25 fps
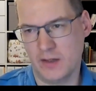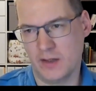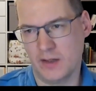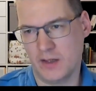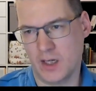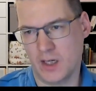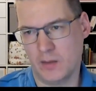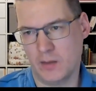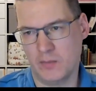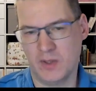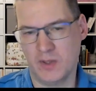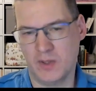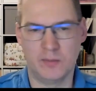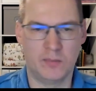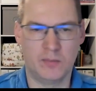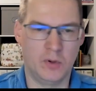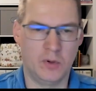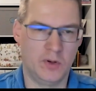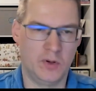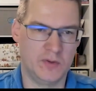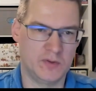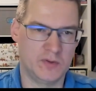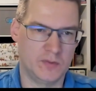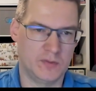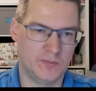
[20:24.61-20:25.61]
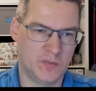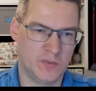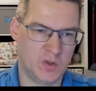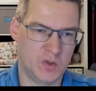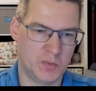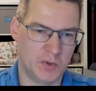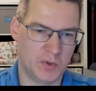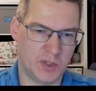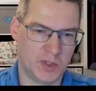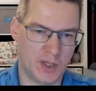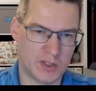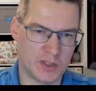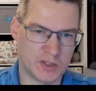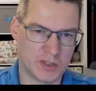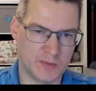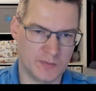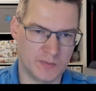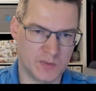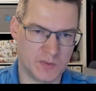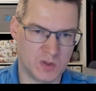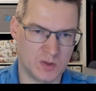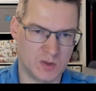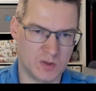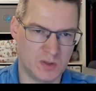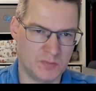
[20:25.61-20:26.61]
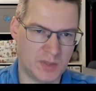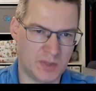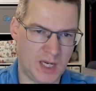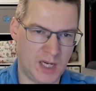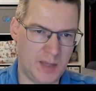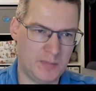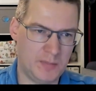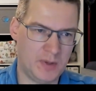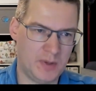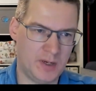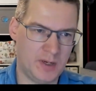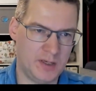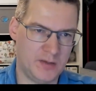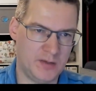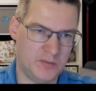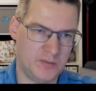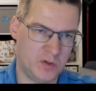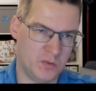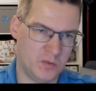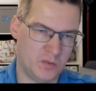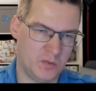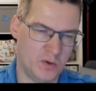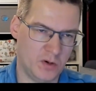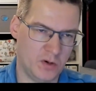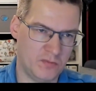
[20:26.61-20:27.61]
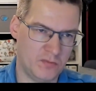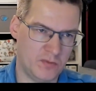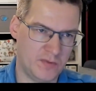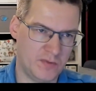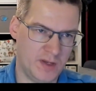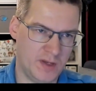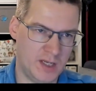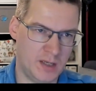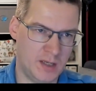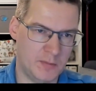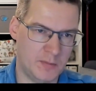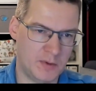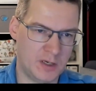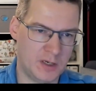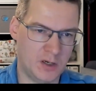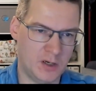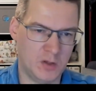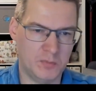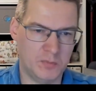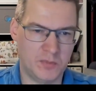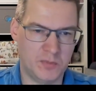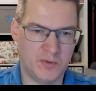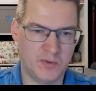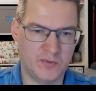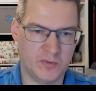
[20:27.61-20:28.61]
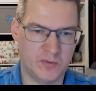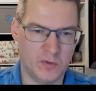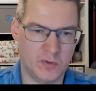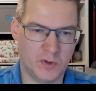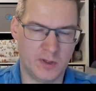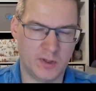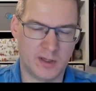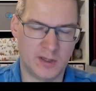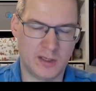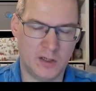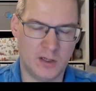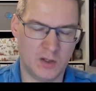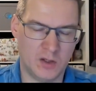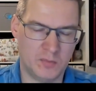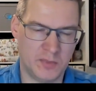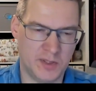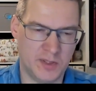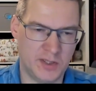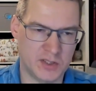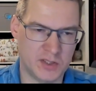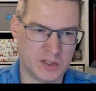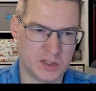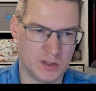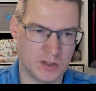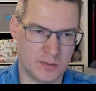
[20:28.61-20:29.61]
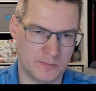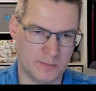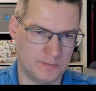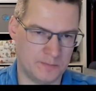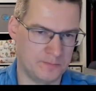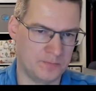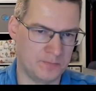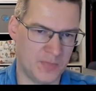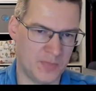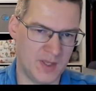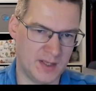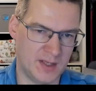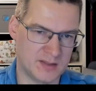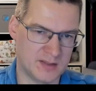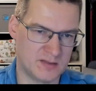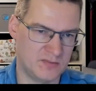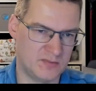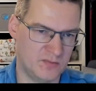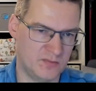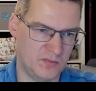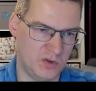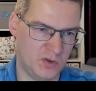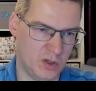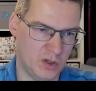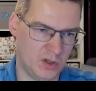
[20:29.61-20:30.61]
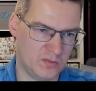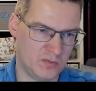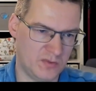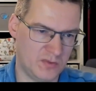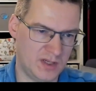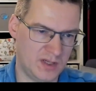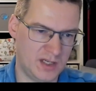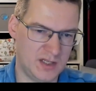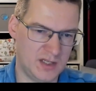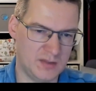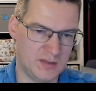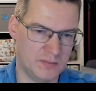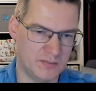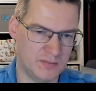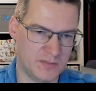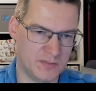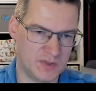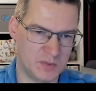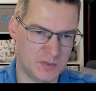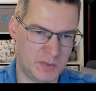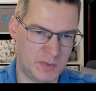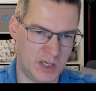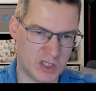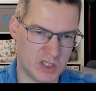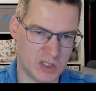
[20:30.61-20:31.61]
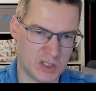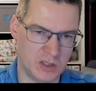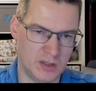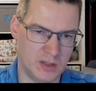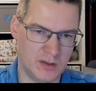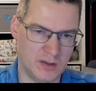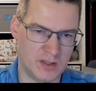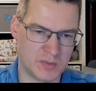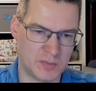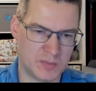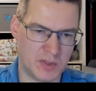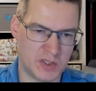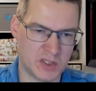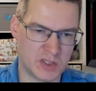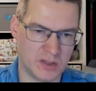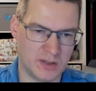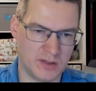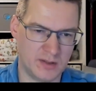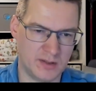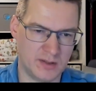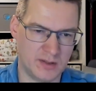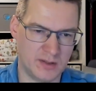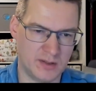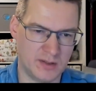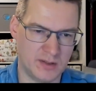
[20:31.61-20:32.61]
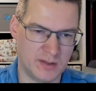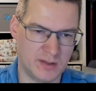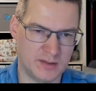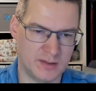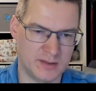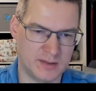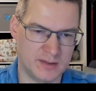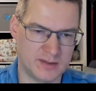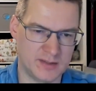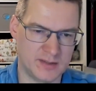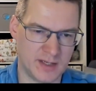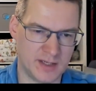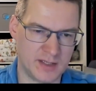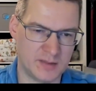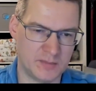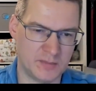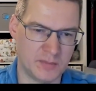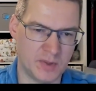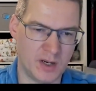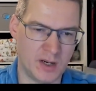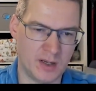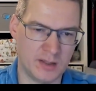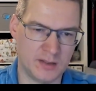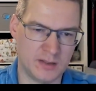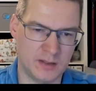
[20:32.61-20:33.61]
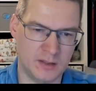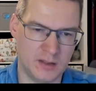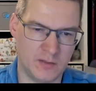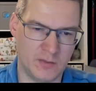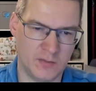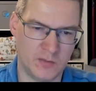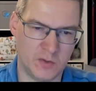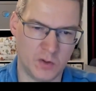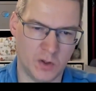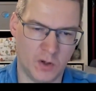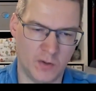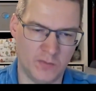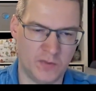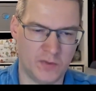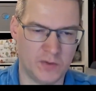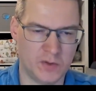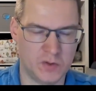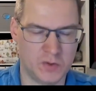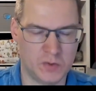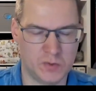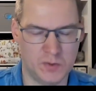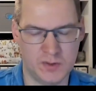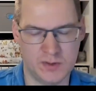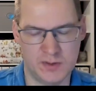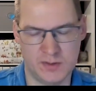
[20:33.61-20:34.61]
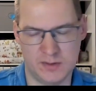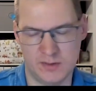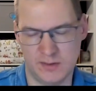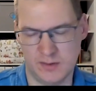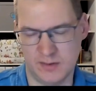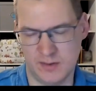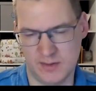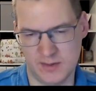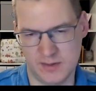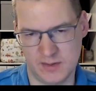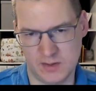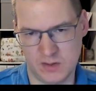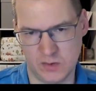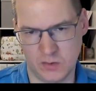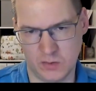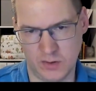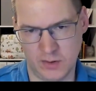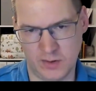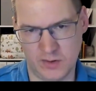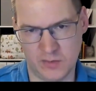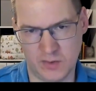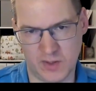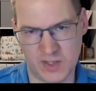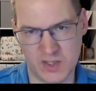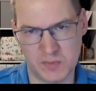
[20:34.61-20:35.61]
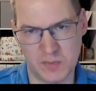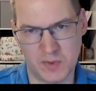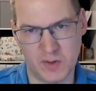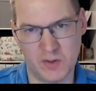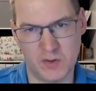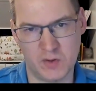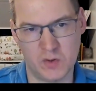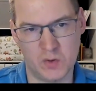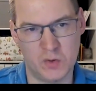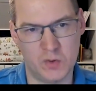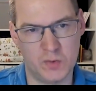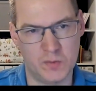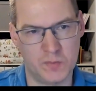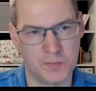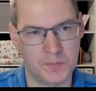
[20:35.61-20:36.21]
It can be deployed to production. So the pipeline, if you worked with AM Cloud before and Cloud Manager, is not really special, especially the second part here of the authoring tools. This is totally transparent to you.